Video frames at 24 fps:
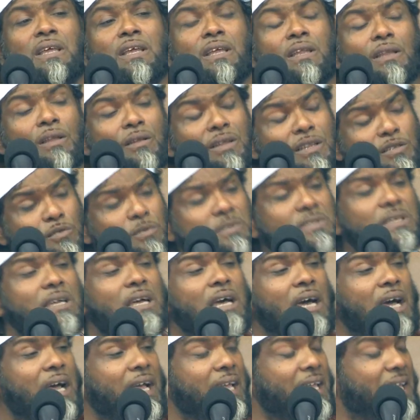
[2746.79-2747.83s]
Now, this was a
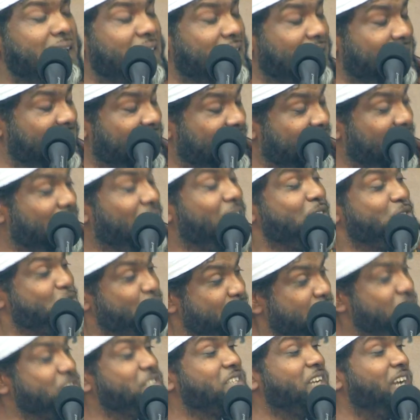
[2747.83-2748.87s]
guy,
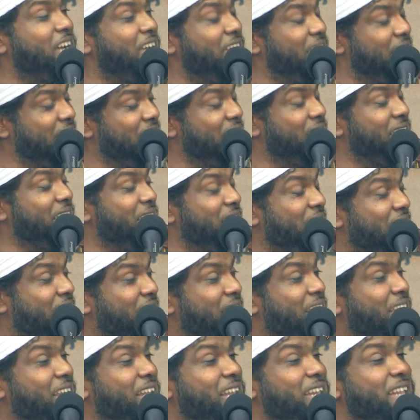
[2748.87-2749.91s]
strange guy.
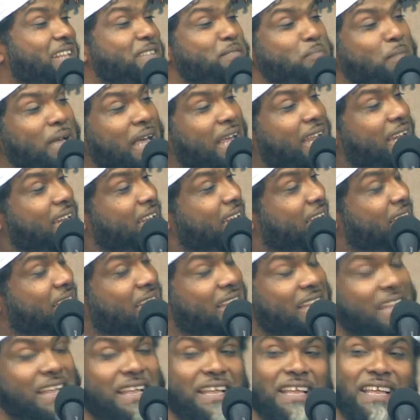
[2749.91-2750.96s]
This man,
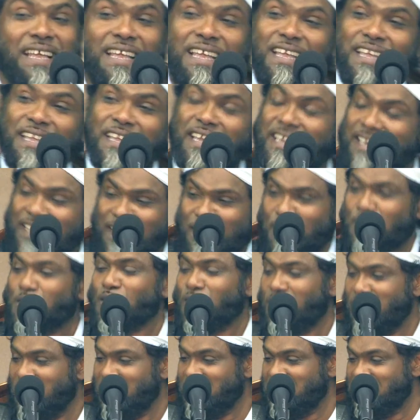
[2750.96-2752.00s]
he did it
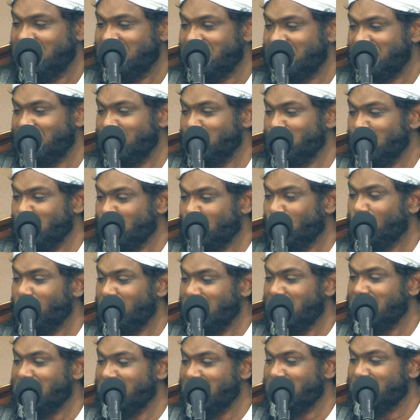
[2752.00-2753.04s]
all. You know when you call a
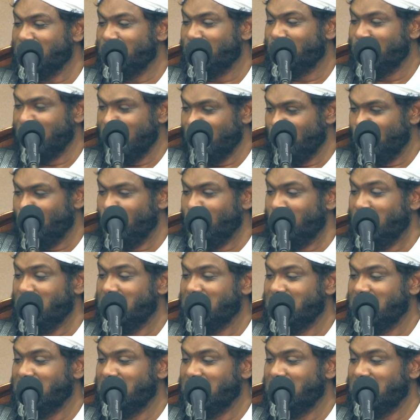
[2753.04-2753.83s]
little gringo?